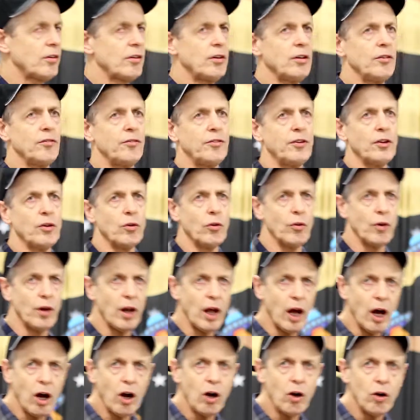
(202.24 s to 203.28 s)
you feel
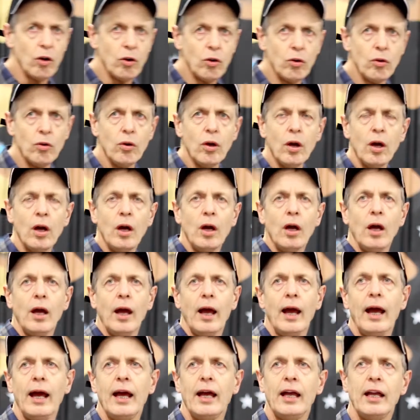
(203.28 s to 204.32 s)
low,
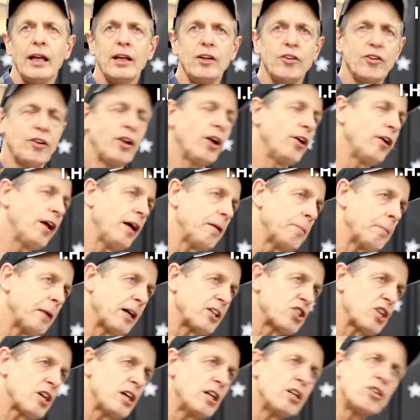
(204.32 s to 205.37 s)
and you don't have much
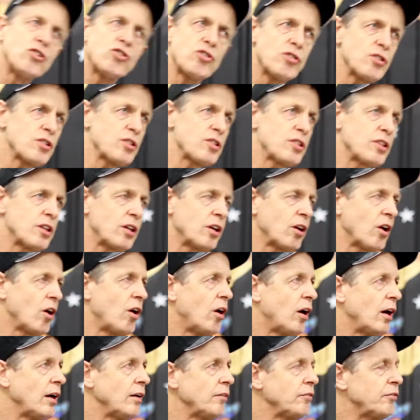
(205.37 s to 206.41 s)
interest in
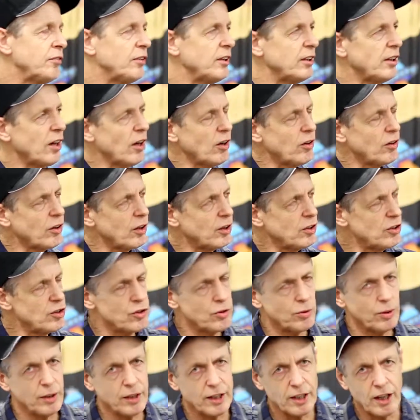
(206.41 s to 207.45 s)
life, you don't
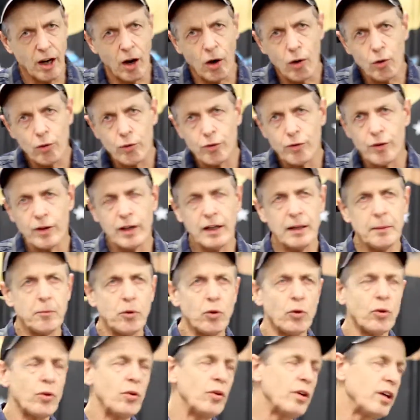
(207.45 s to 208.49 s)
enjoy golf
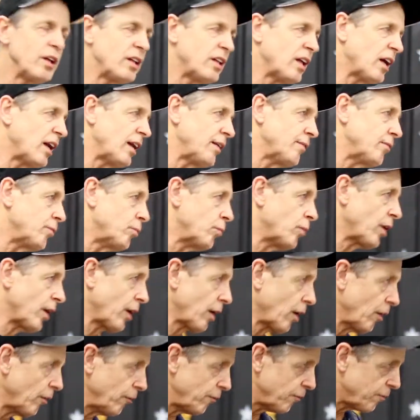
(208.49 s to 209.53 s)
anymore, you don't even want to
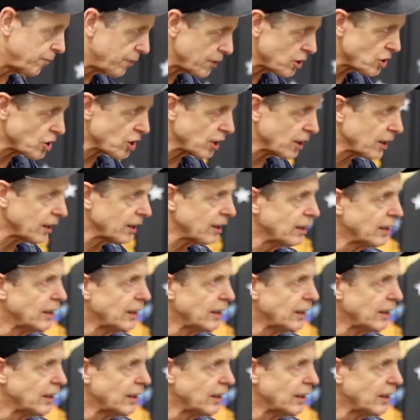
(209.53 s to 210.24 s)
go fishing.